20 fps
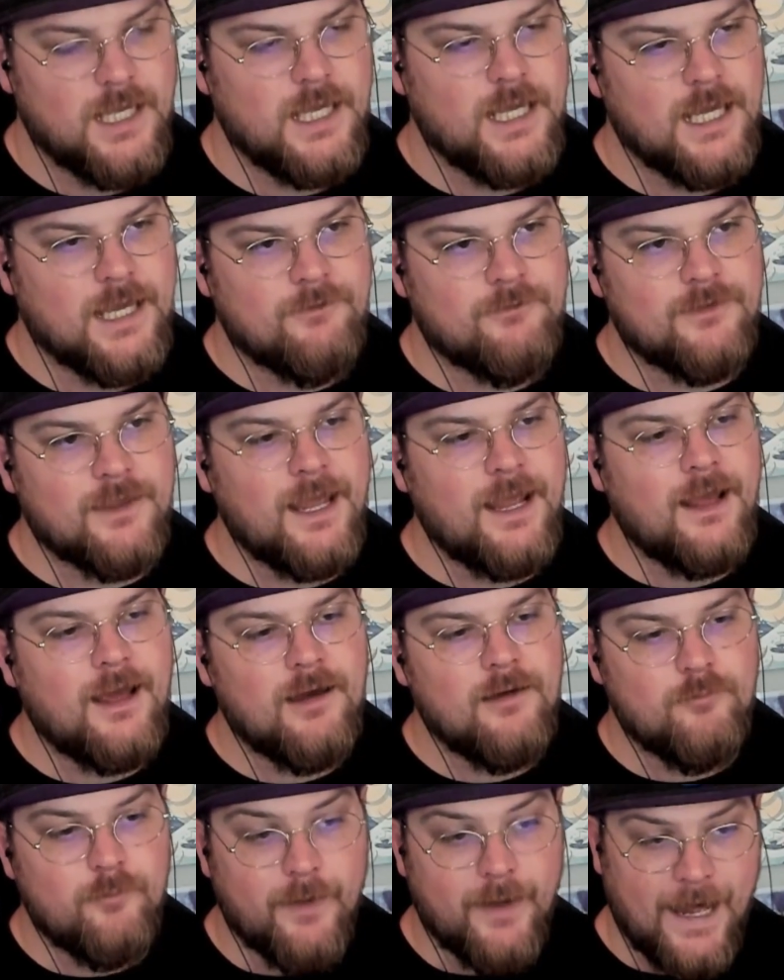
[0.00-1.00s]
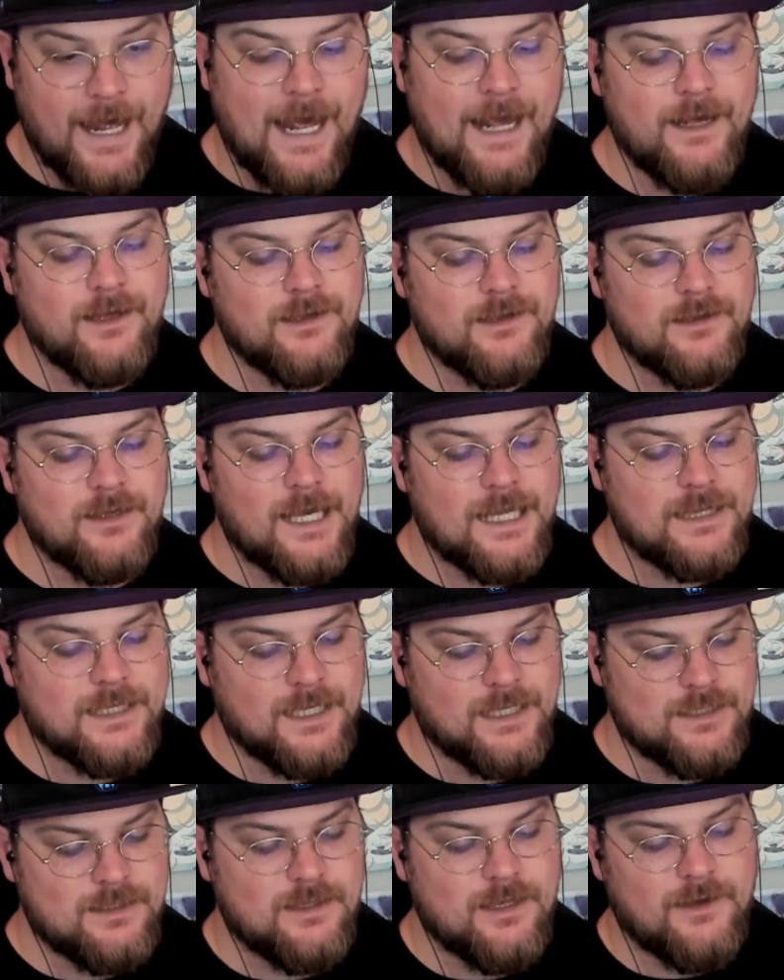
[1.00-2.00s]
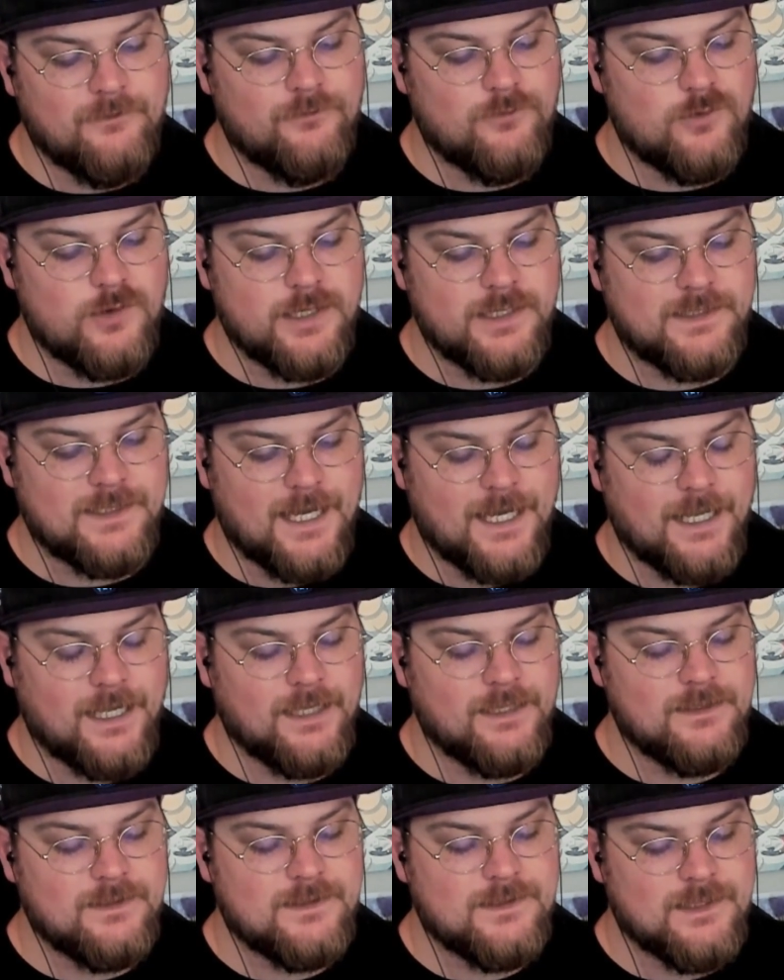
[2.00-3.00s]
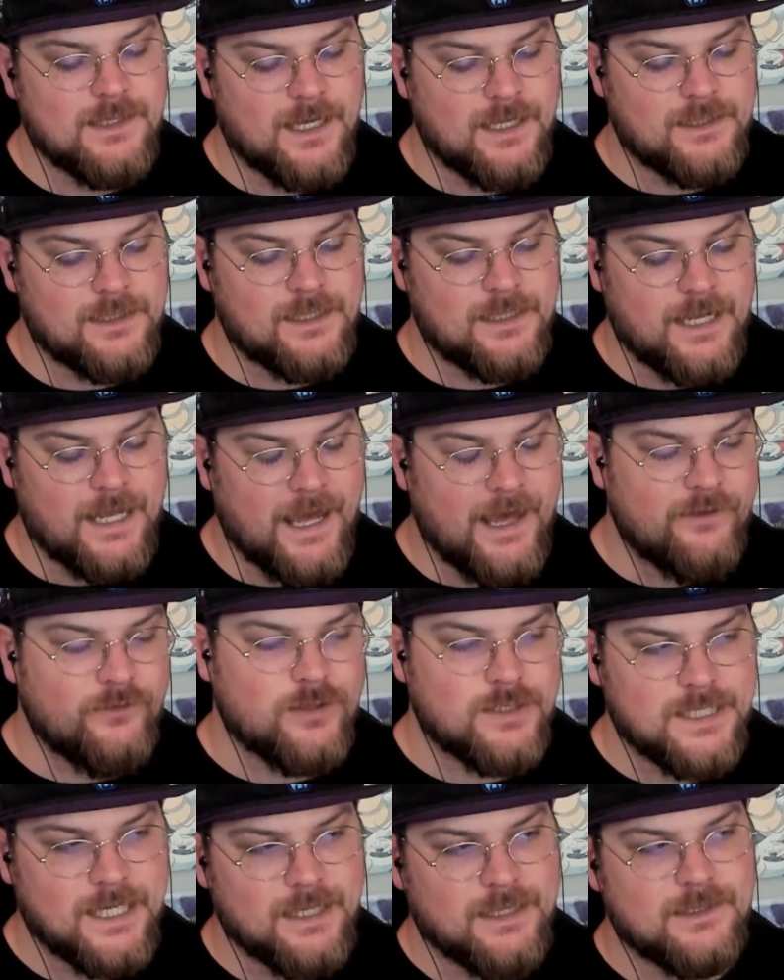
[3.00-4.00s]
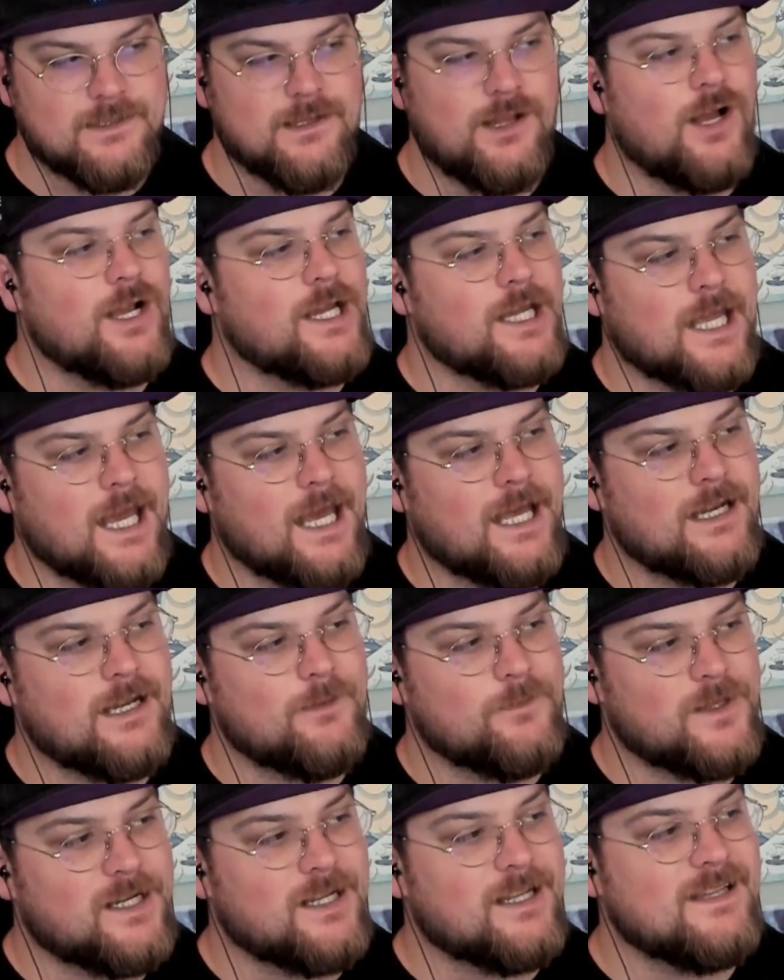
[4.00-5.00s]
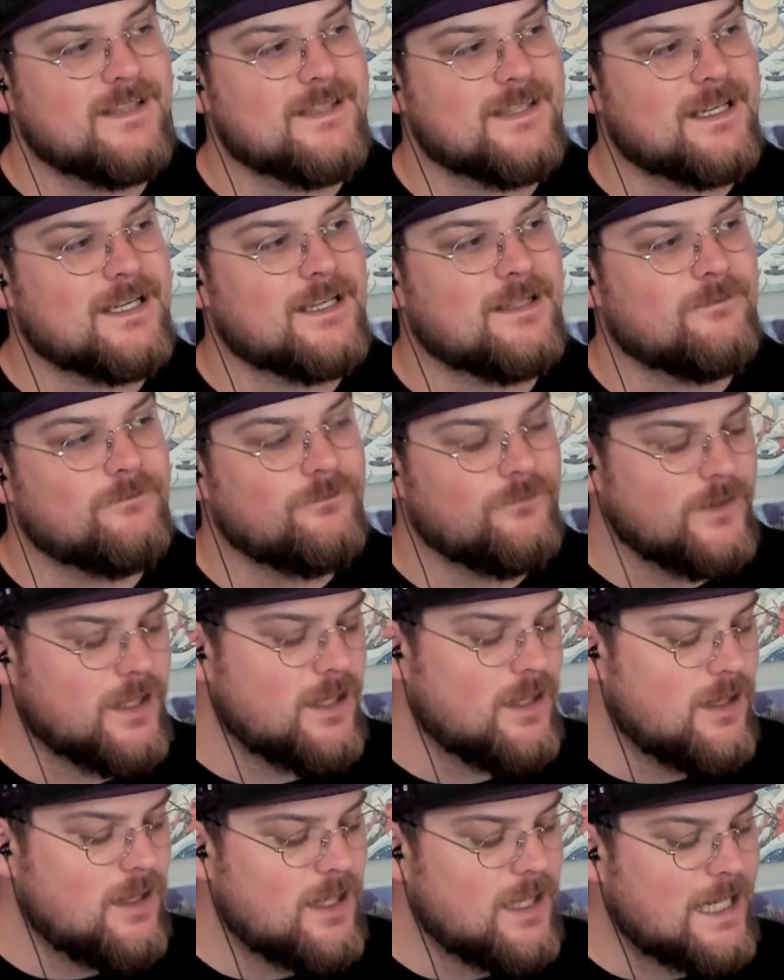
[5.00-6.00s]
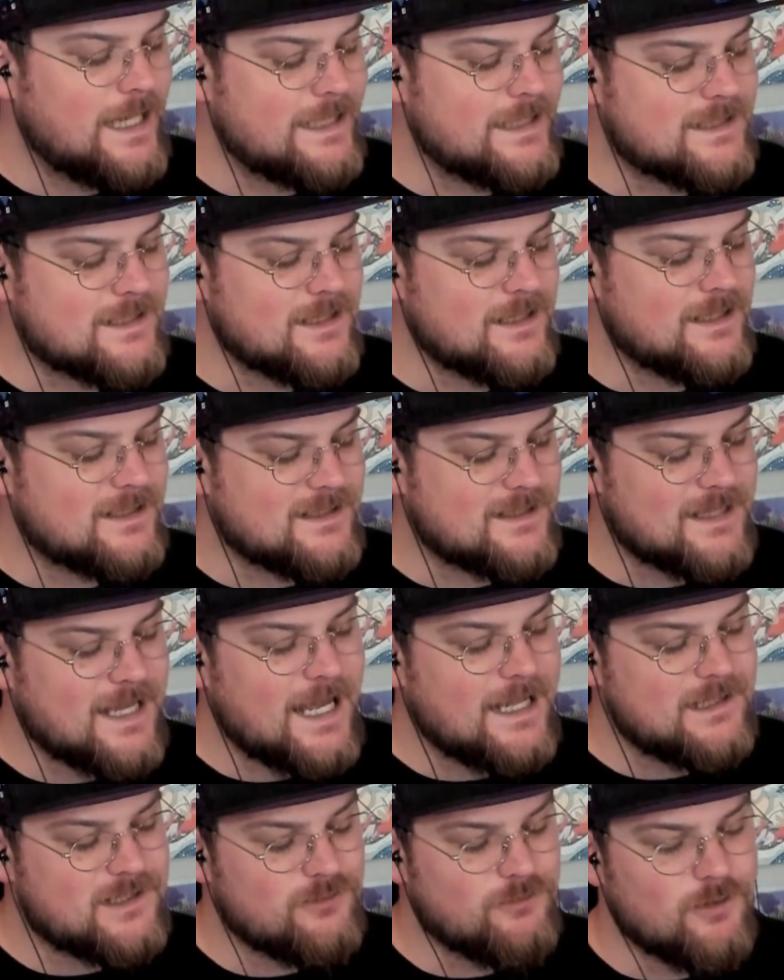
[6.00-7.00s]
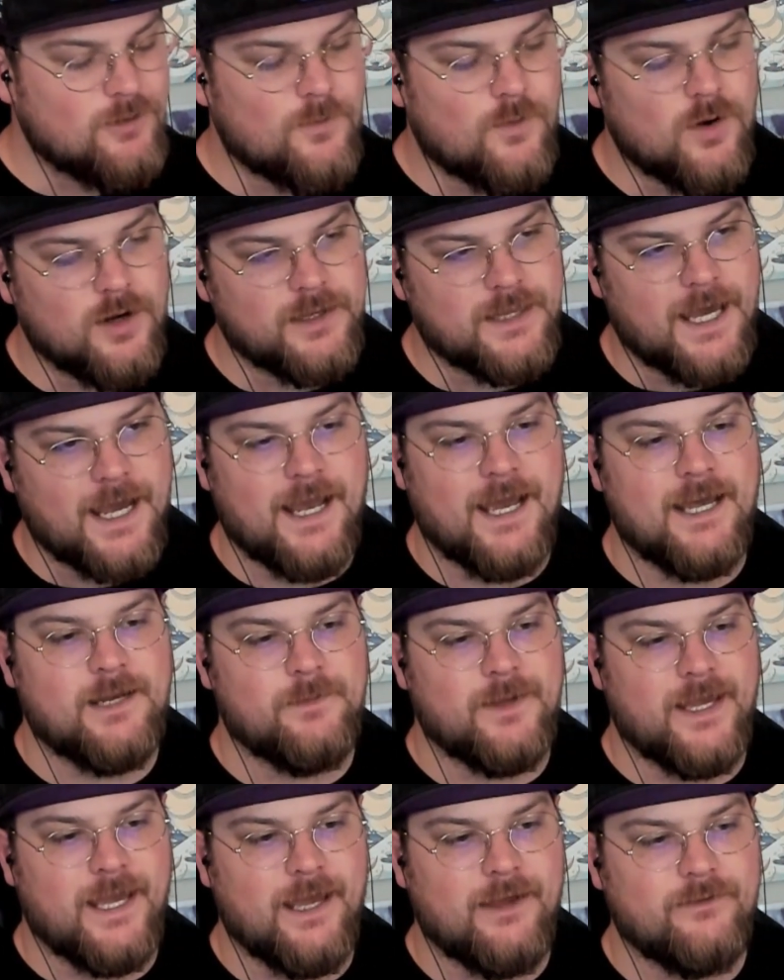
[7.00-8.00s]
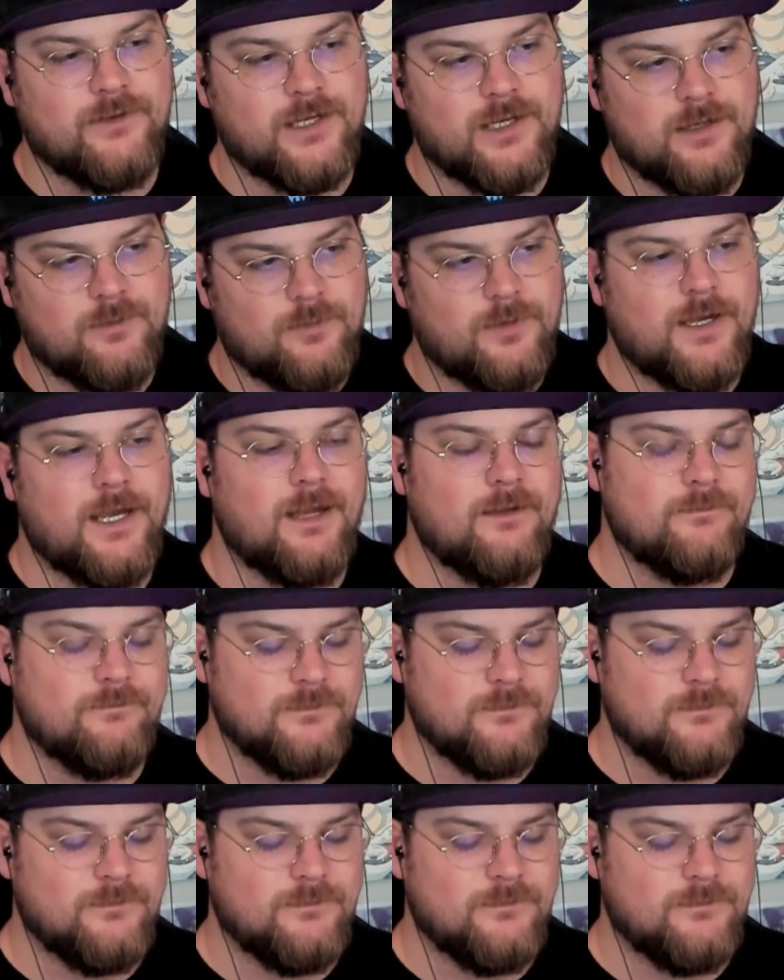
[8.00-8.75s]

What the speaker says: If they come back at the end of that 40 seconds and then ever take this long again, I'm gonna concede. It's sad to reward that kind of behavior, but